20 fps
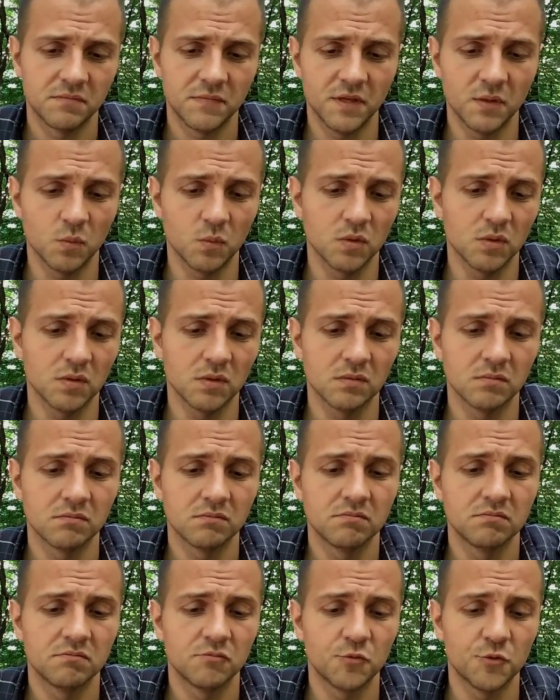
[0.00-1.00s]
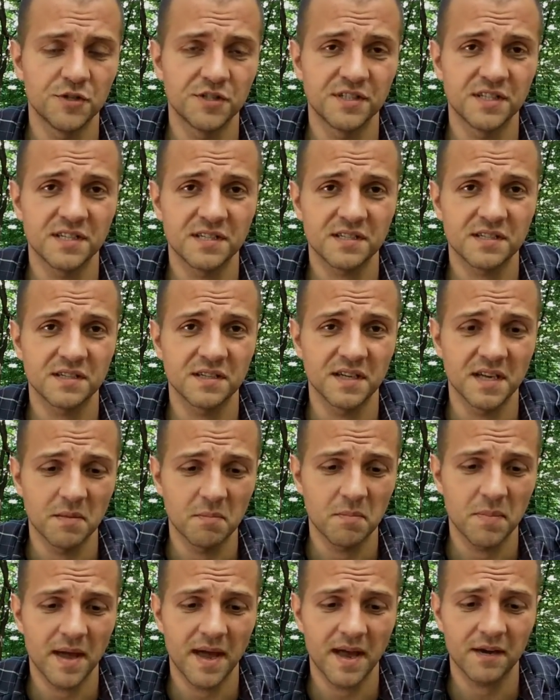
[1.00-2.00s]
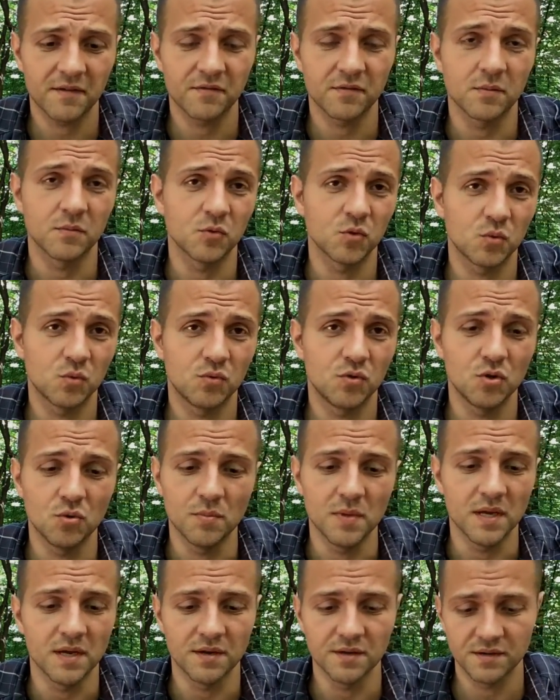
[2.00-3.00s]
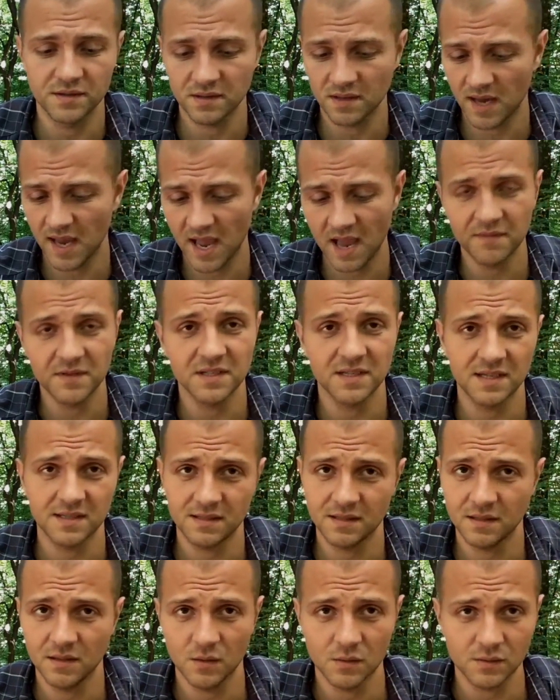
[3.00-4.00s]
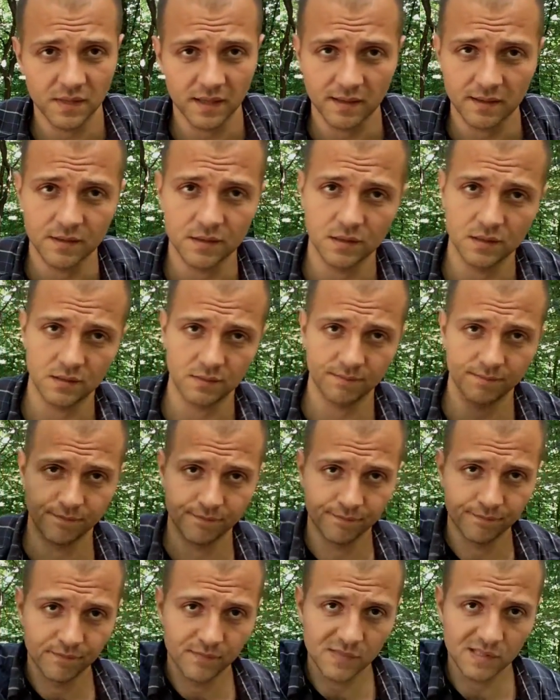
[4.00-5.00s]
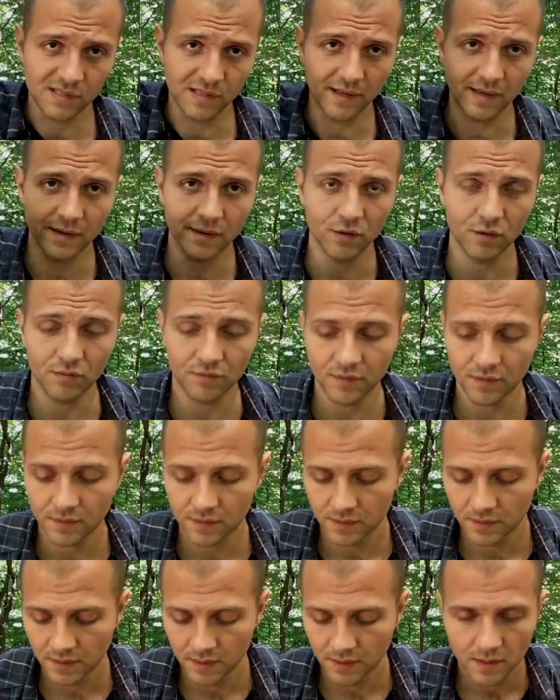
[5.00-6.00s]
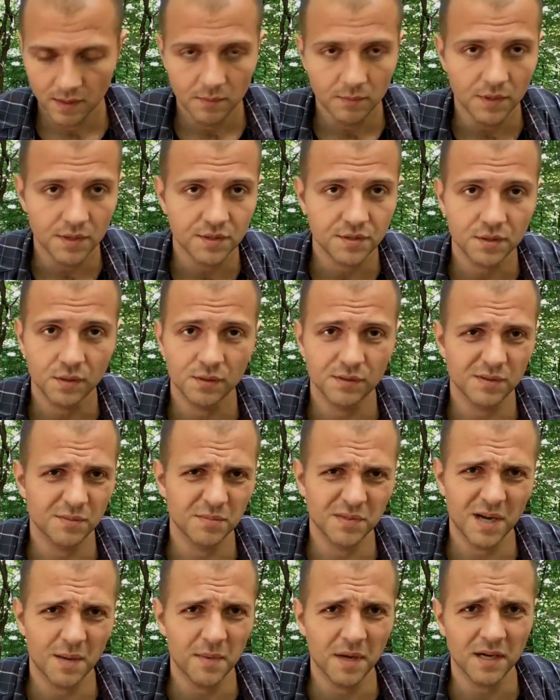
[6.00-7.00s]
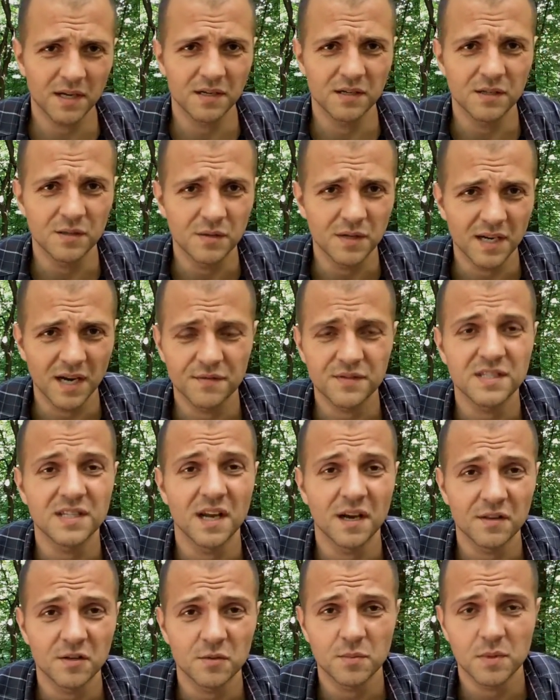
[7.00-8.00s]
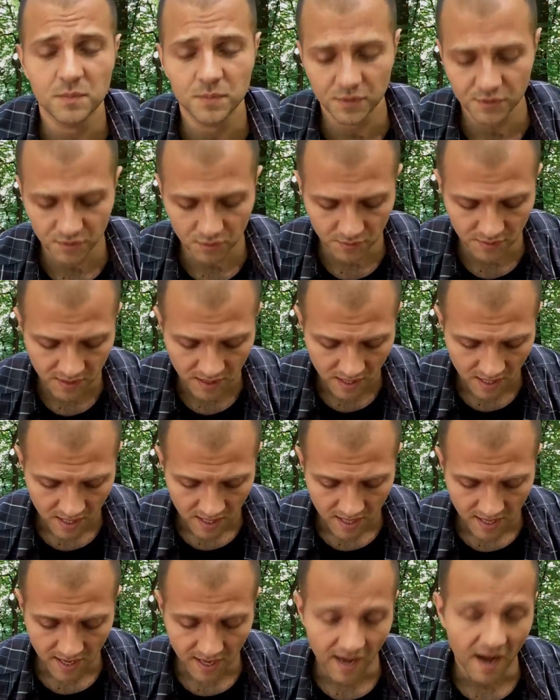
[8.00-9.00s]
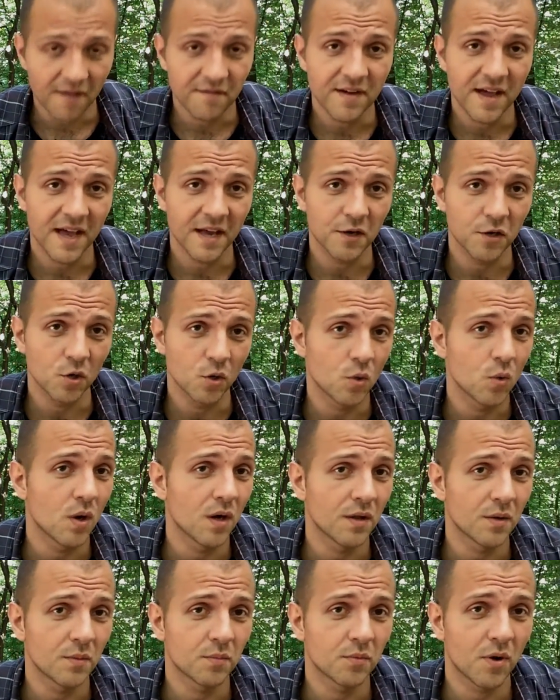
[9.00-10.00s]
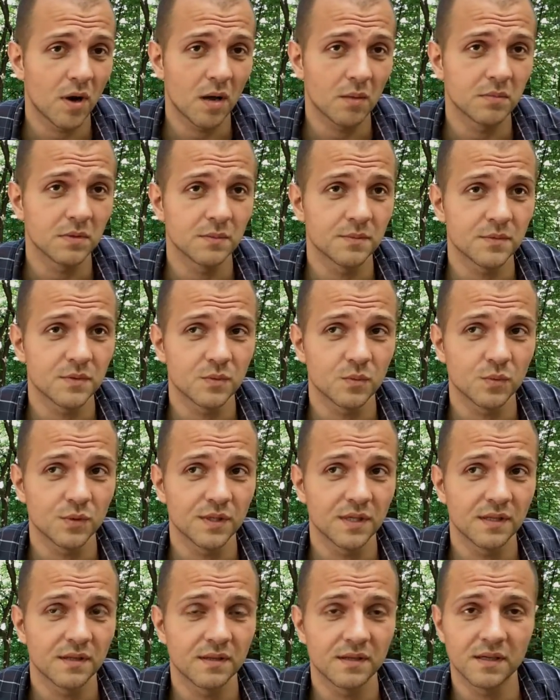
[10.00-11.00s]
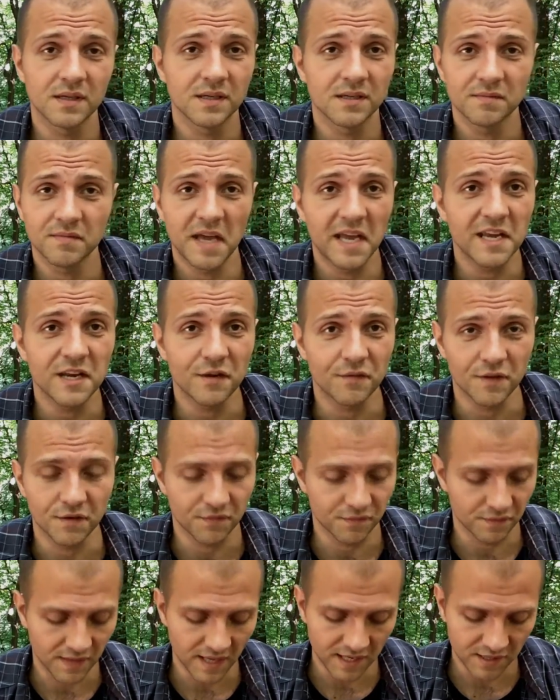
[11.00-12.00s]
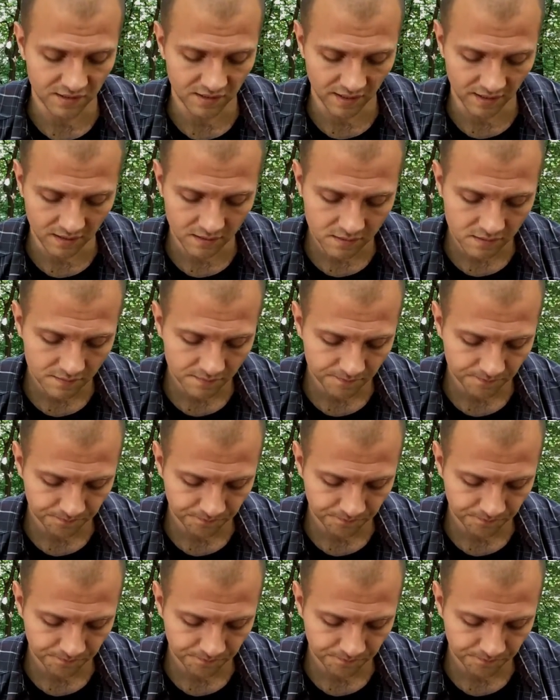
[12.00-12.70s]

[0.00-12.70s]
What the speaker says: It will resist an impact from 2 meters. I haven't tested those. I could just sling it over my shoulder, but I'm not going to do that. I've seen other people do it, and I've had no other problems with any of their flashlights.